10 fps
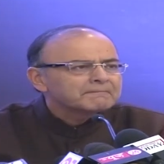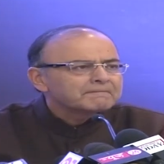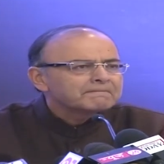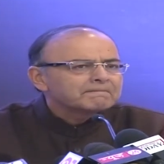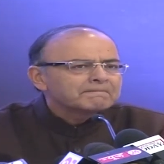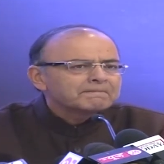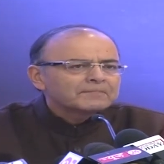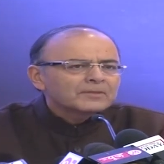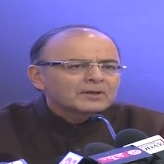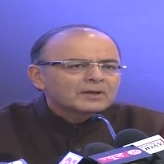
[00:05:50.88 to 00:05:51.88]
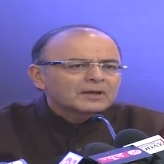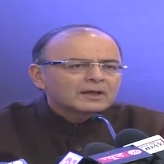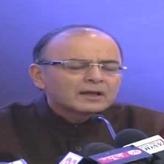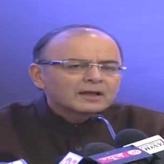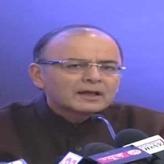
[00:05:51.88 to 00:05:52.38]

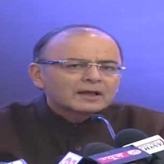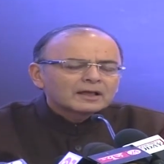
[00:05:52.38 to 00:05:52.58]
Nobody speaks.